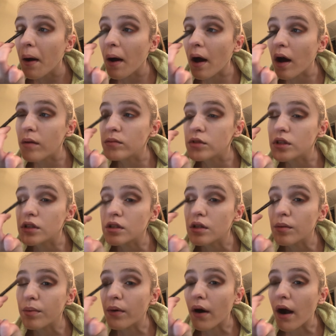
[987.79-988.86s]
I'm just
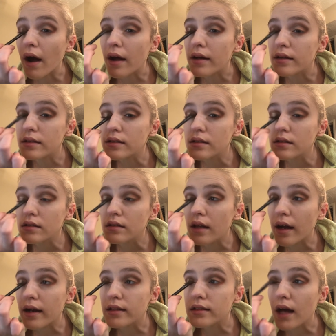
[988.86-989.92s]
surprised
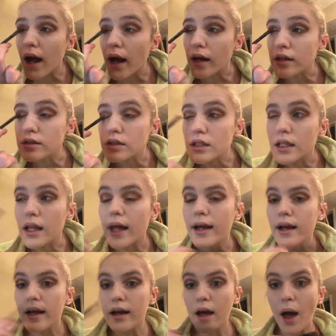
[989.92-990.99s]
that it's actually like
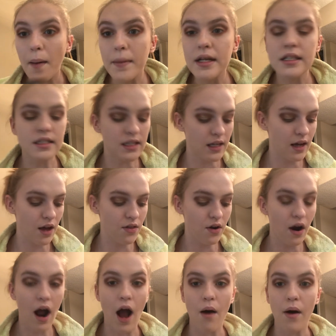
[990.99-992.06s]
coming
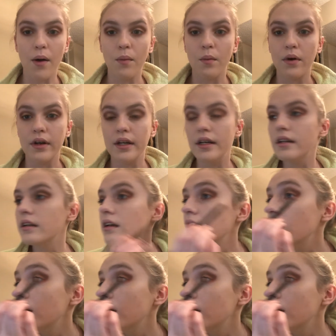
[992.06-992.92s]
together how I want it